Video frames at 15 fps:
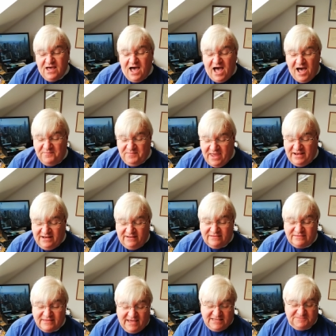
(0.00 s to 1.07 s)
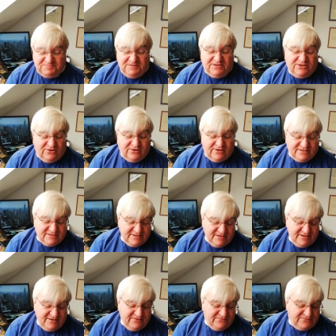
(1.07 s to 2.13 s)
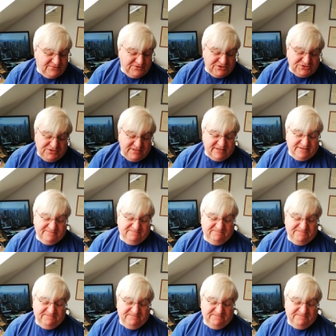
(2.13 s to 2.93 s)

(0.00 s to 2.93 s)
Amen, and thanks be to God for this reading.